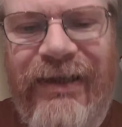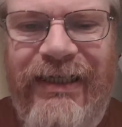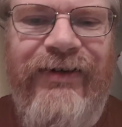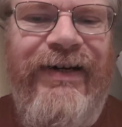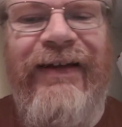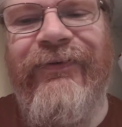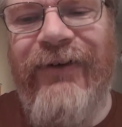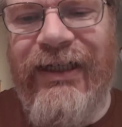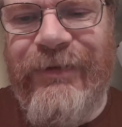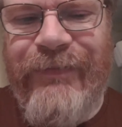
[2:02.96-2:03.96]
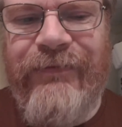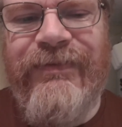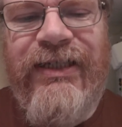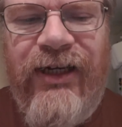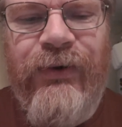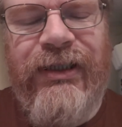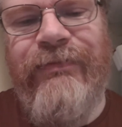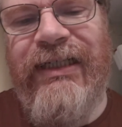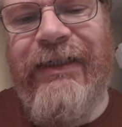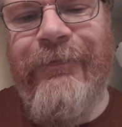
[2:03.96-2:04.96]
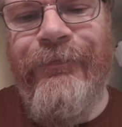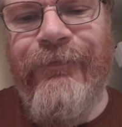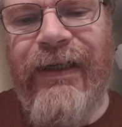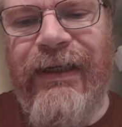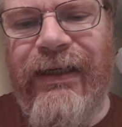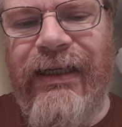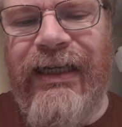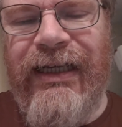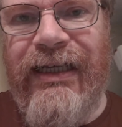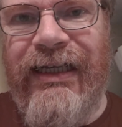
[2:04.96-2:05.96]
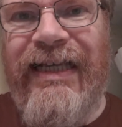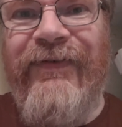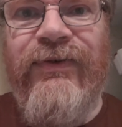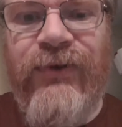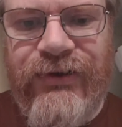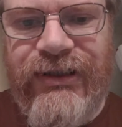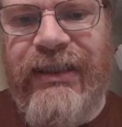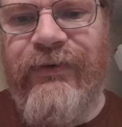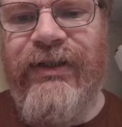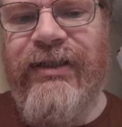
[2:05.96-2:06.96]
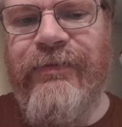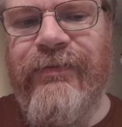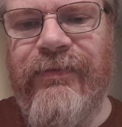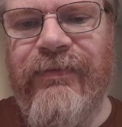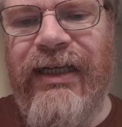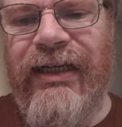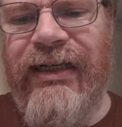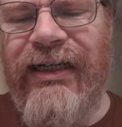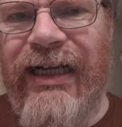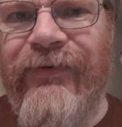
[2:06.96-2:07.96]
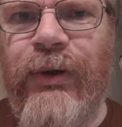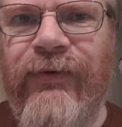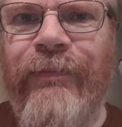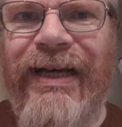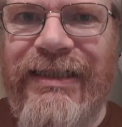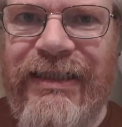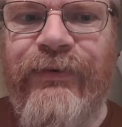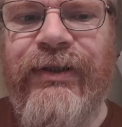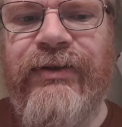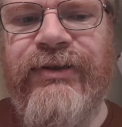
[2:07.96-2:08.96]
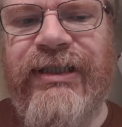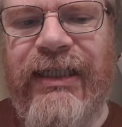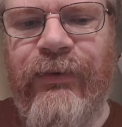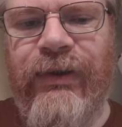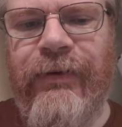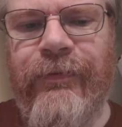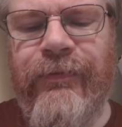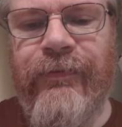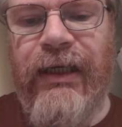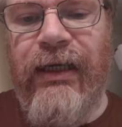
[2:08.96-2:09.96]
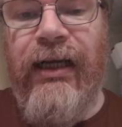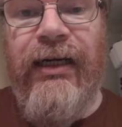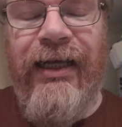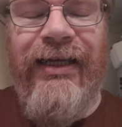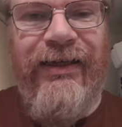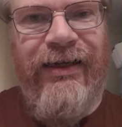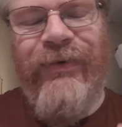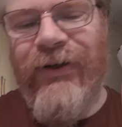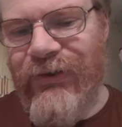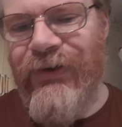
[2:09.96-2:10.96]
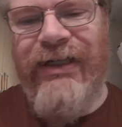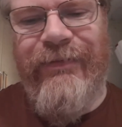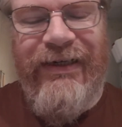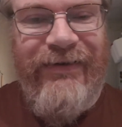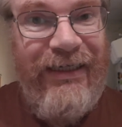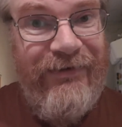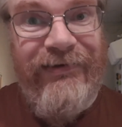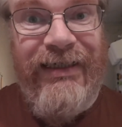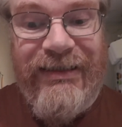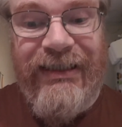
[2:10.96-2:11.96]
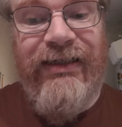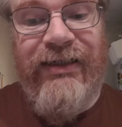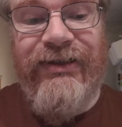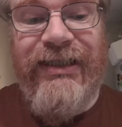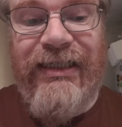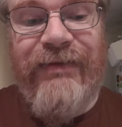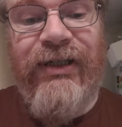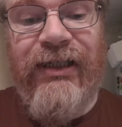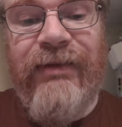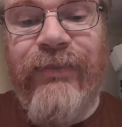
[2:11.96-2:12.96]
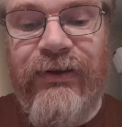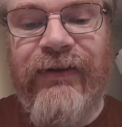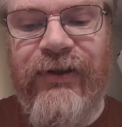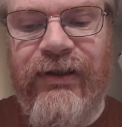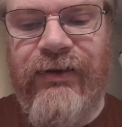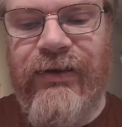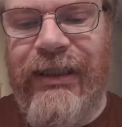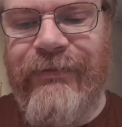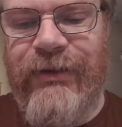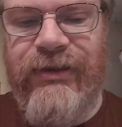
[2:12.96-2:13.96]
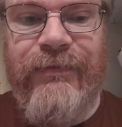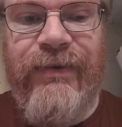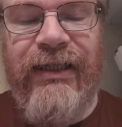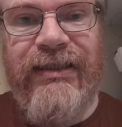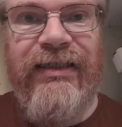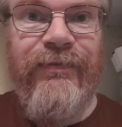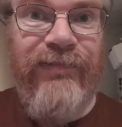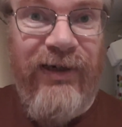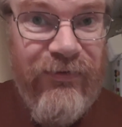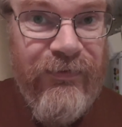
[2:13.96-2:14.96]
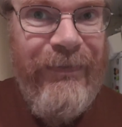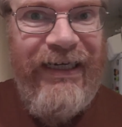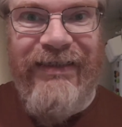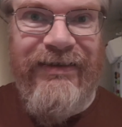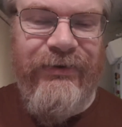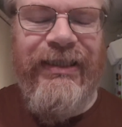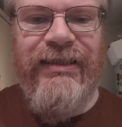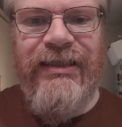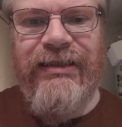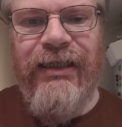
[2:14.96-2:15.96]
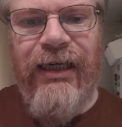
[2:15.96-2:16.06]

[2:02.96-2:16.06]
they don't have flesh, but you know what I mean. If you've not seen one, have you ever met anyone who's seen one? I'm not talking about that crazy guy on Santa Monica Boulevard who claims he was abducted and probed back in the 20s.